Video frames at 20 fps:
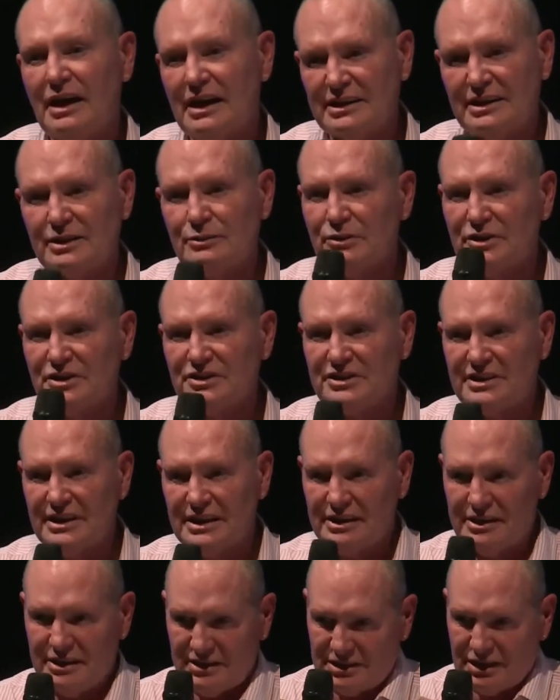I didn't want to see
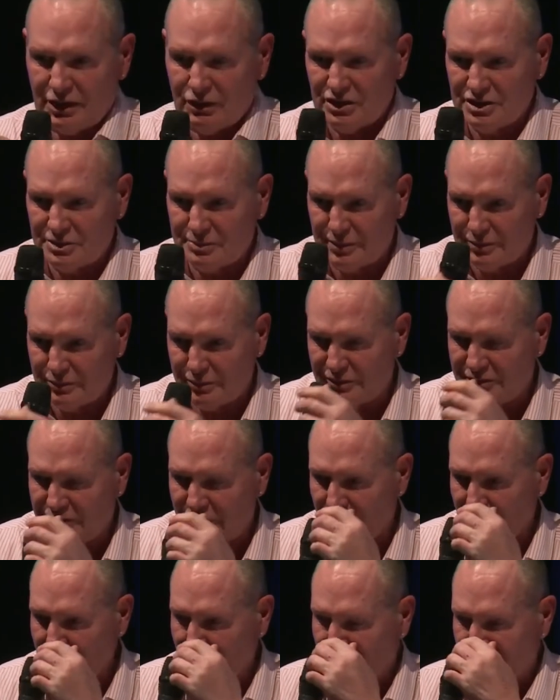it because her husband was
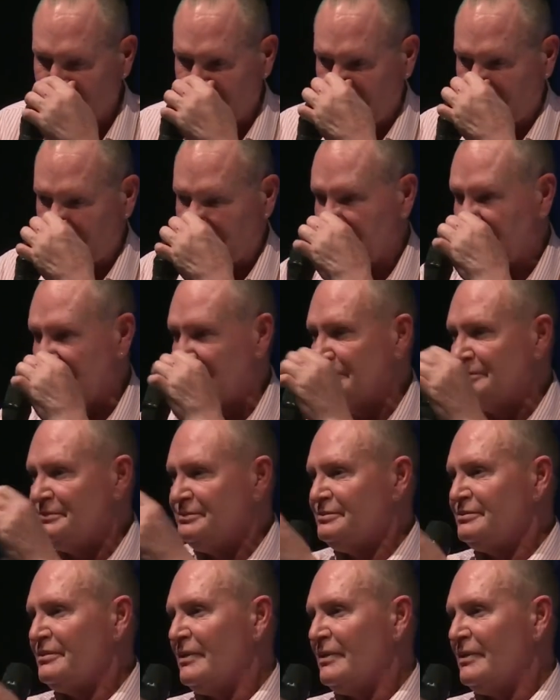fucking watching. But